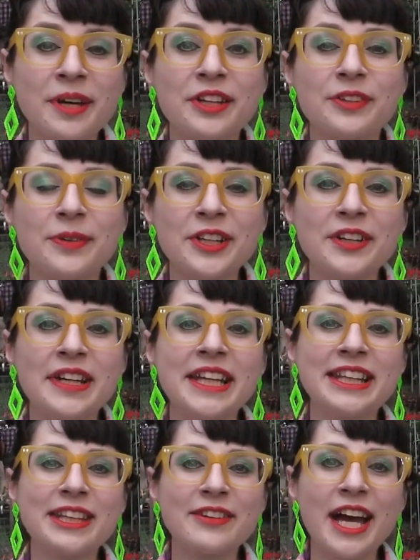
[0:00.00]
me on Twitter and
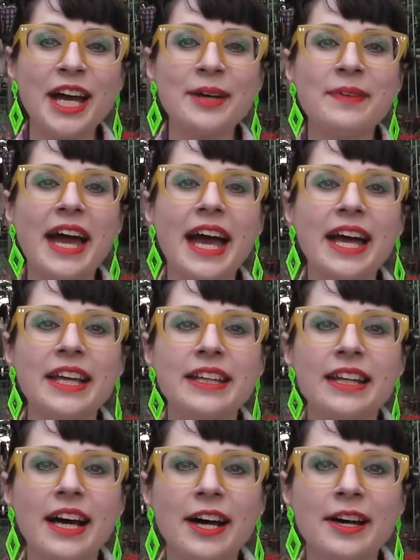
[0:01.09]
Instagram
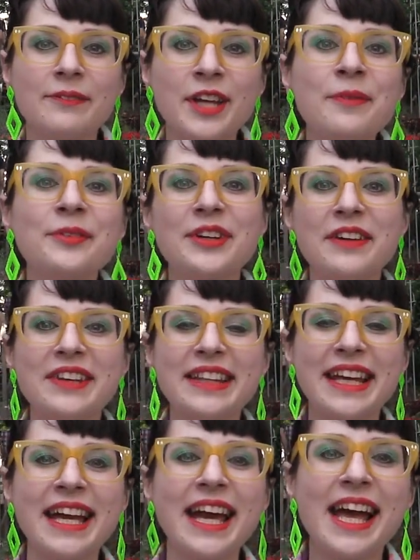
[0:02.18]
and Tumblr and
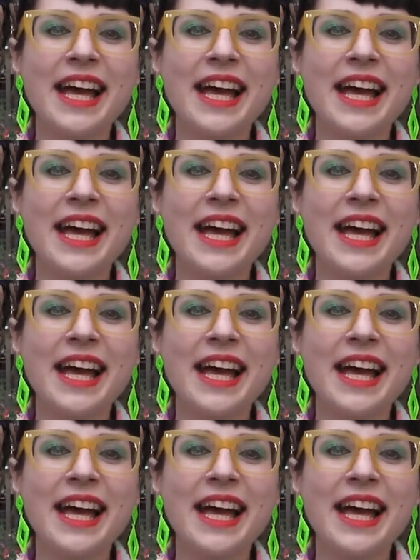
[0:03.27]
everything.